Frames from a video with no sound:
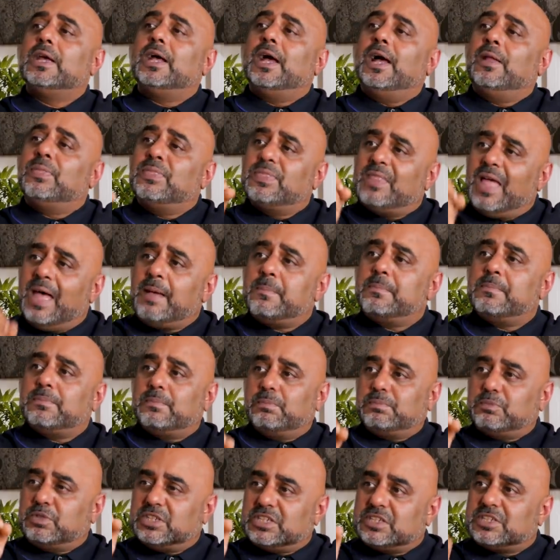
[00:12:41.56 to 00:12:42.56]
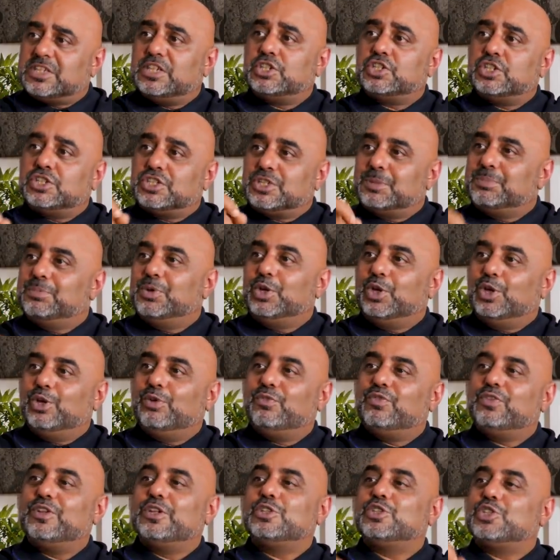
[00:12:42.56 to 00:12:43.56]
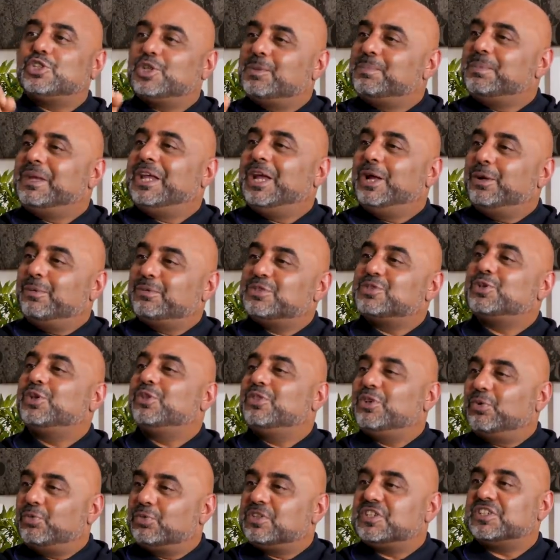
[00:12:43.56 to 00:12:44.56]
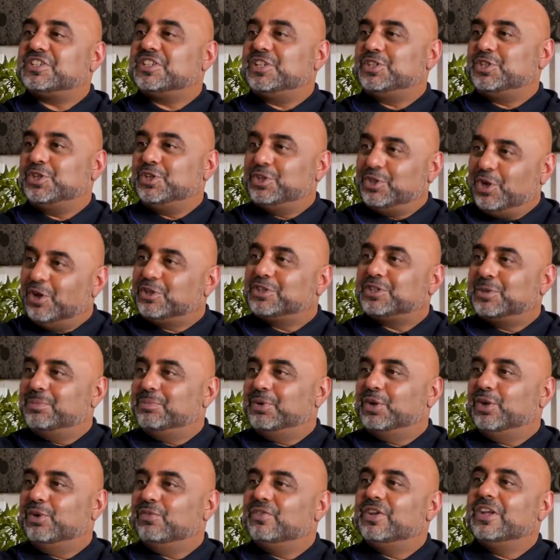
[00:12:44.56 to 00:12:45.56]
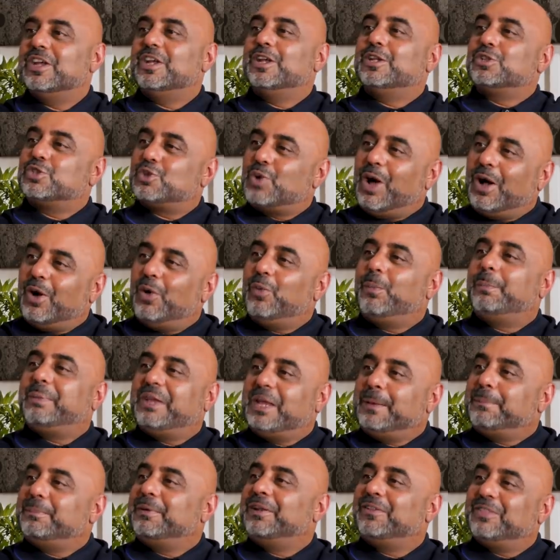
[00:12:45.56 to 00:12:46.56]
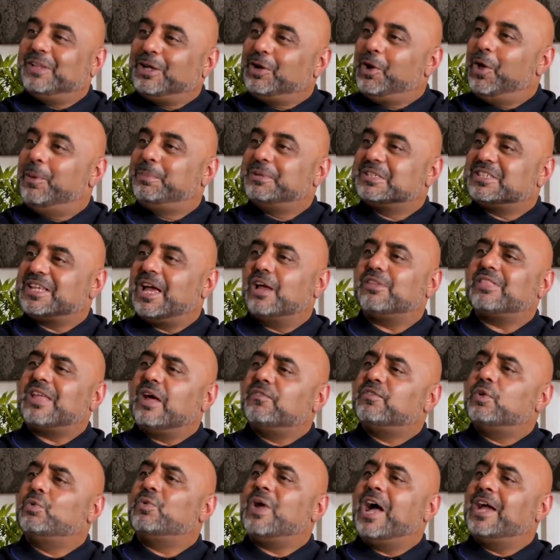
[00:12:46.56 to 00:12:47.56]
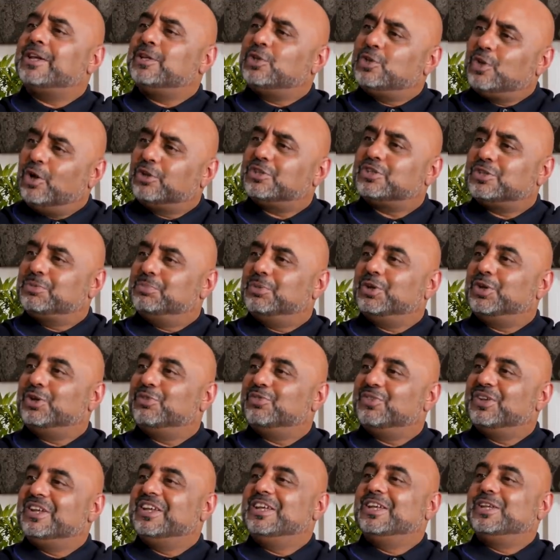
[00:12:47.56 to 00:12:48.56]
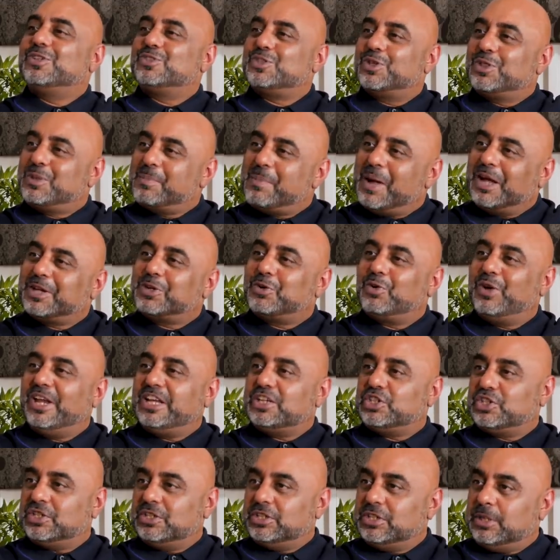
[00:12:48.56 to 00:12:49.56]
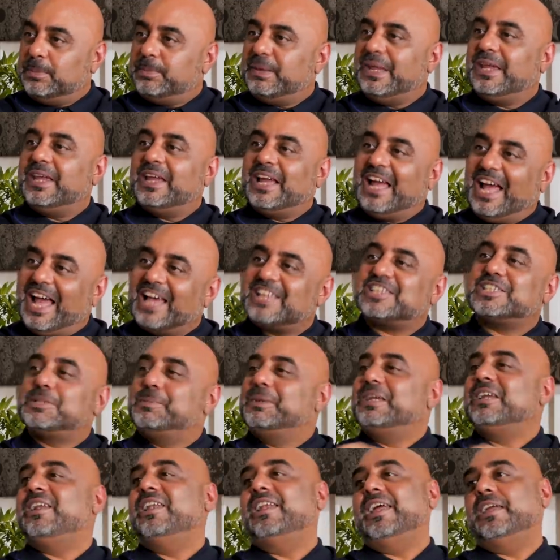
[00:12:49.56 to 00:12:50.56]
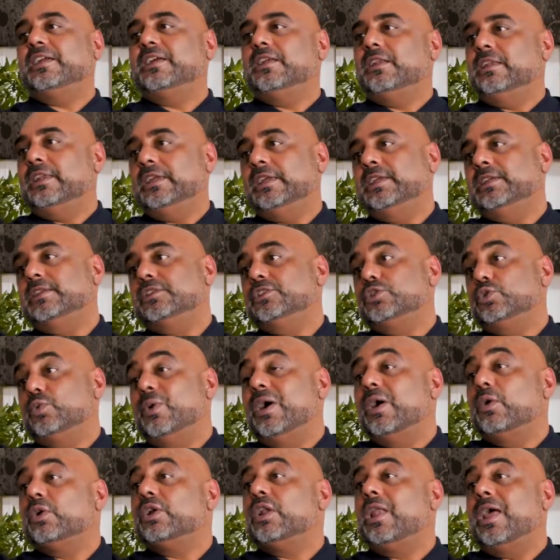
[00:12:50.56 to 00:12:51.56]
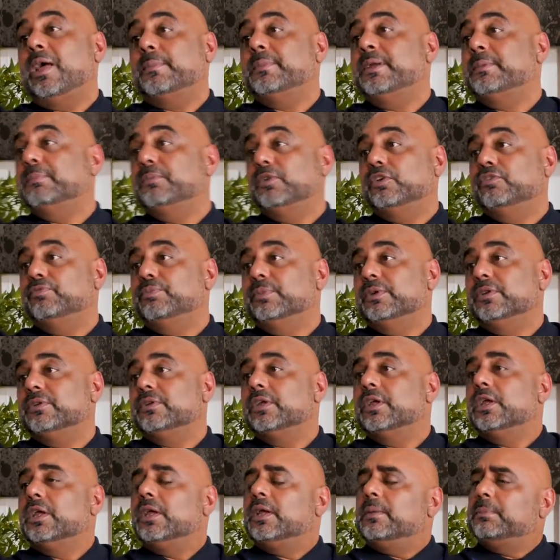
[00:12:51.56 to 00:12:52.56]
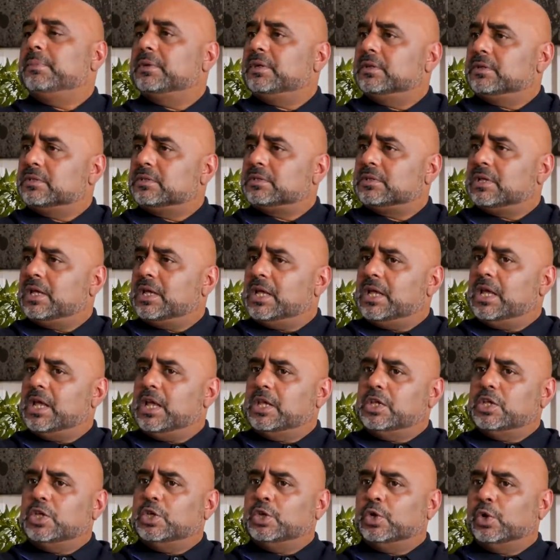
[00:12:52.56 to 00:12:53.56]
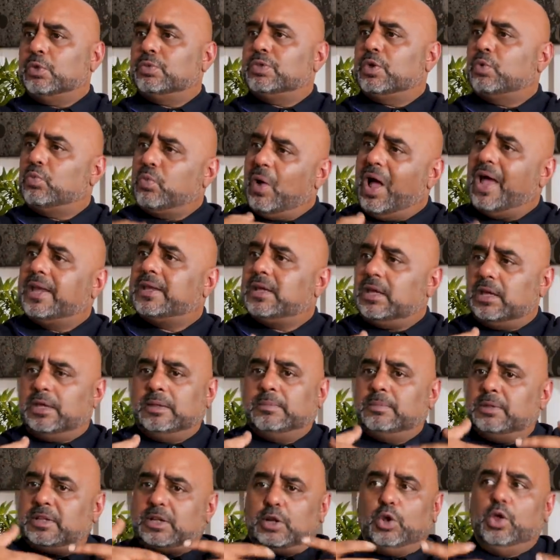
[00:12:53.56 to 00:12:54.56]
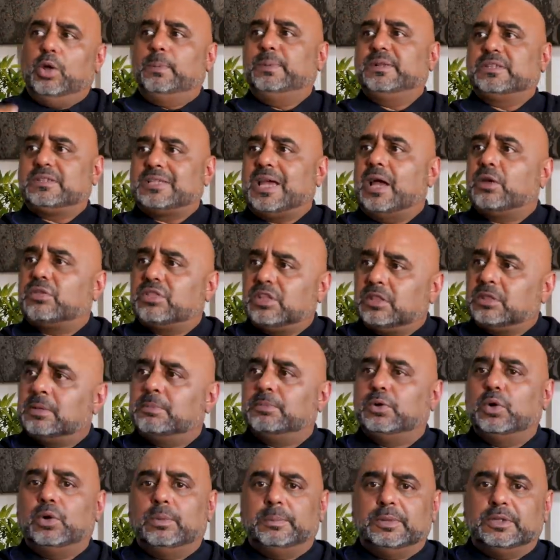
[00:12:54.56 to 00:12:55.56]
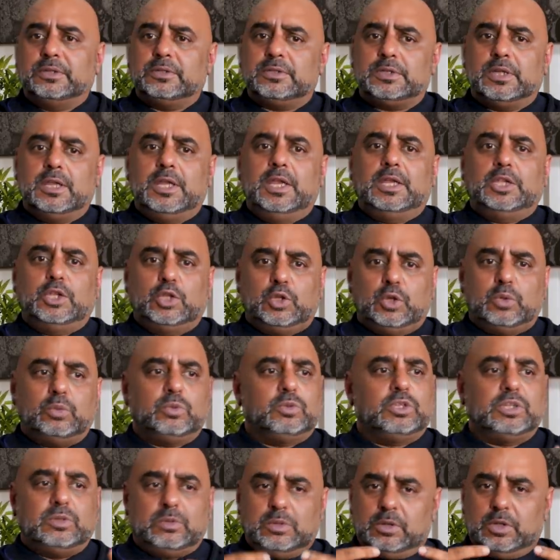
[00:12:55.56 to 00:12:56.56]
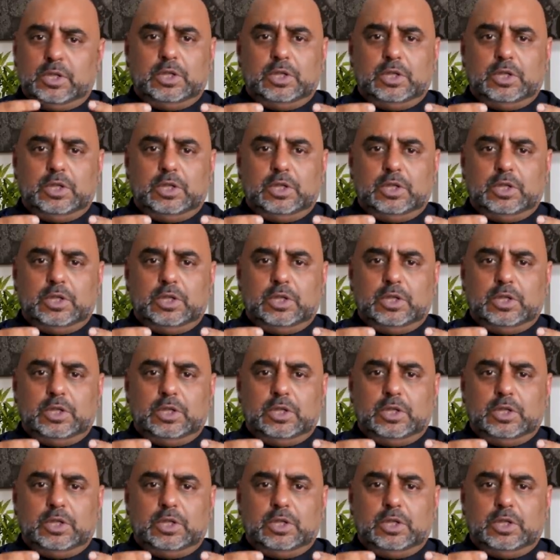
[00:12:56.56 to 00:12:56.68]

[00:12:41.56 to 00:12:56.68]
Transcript: and that decision to move should be also the decision not to move. So our people in the global south have a right not to move. So the migration debate has to be linked to our climate movement, because you know the right in the global south at the moment, you know, the,